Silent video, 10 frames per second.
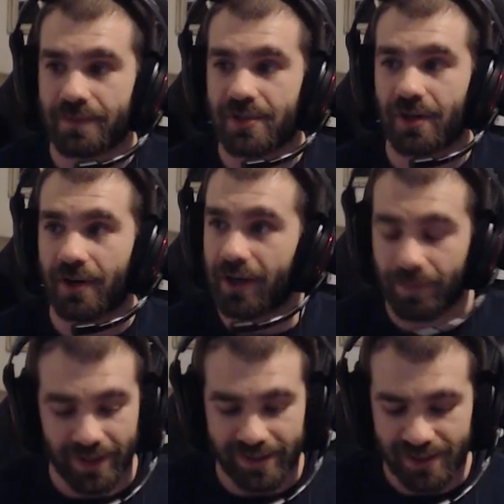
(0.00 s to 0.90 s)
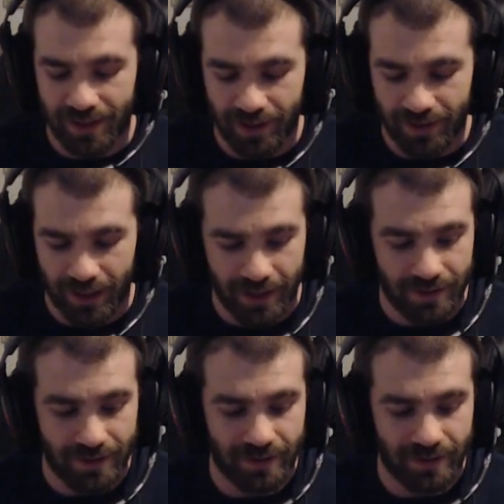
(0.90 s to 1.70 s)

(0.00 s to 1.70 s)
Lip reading: start out by saying that.